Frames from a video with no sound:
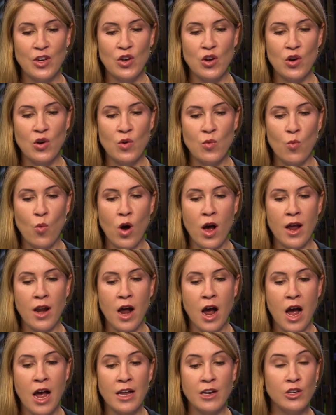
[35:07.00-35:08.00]
you know what
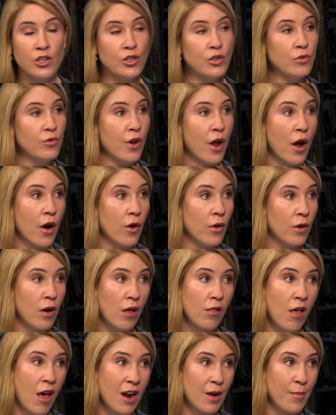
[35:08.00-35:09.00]
I do know
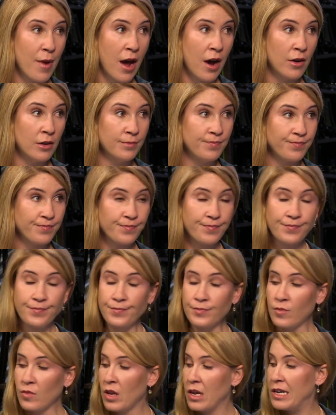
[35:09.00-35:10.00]
a what? lot about?
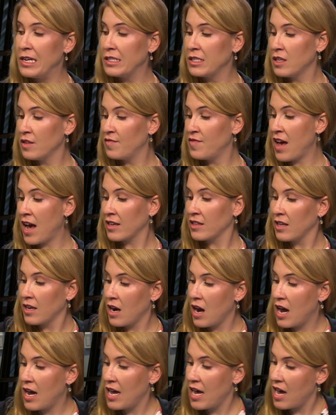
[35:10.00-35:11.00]
What? Is the fact that
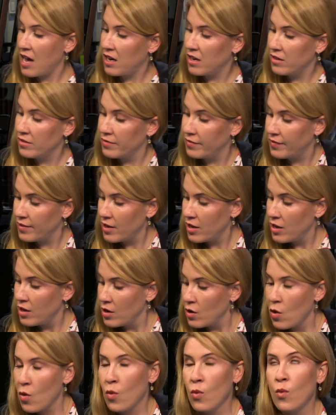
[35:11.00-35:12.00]
I have
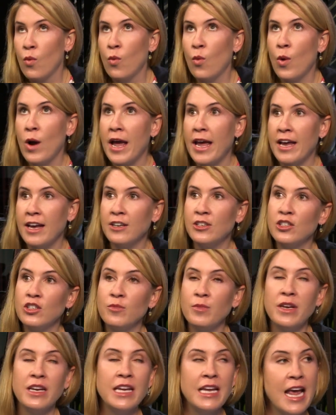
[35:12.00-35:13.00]
way
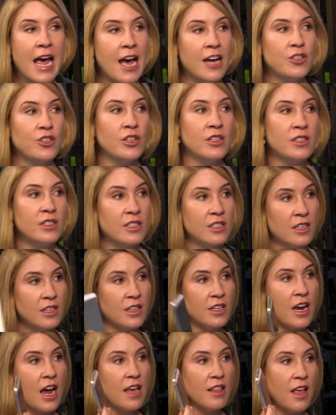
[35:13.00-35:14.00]
too many gadgets
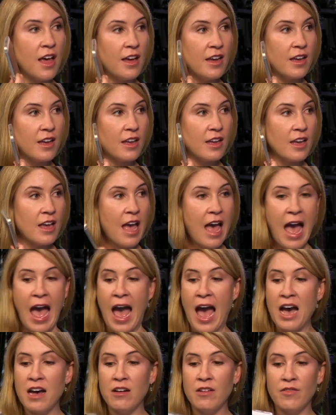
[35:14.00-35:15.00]
that I, like,
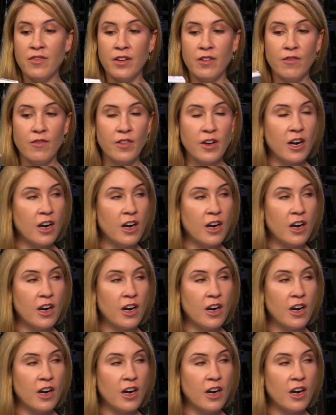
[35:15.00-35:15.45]
have in